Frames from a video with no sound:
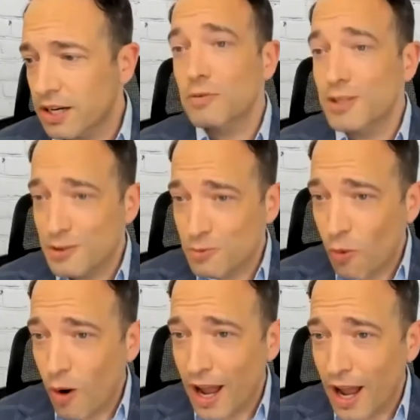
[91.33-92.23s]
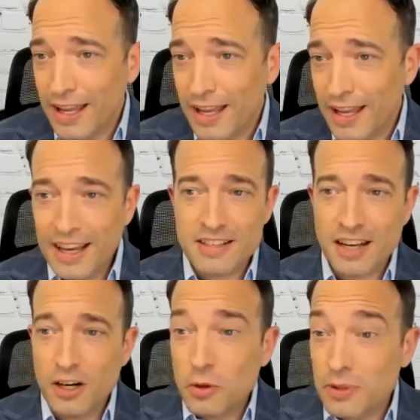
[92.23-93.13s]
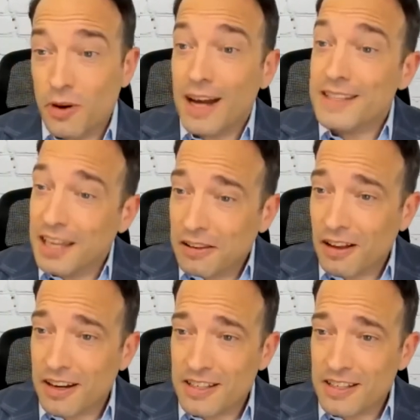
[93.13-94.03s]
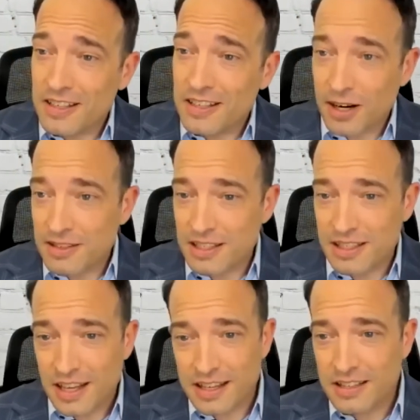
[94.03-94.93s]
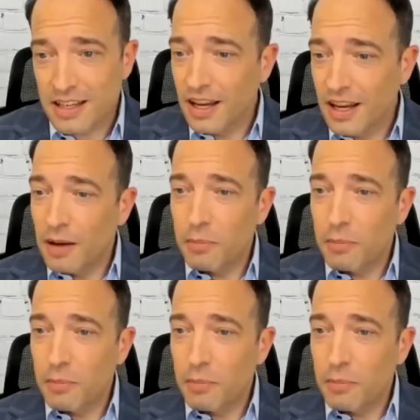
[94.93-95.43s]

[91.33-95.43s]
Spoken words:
One of the reasons why is, I don't know about you, I attend a lot of these webinars these days,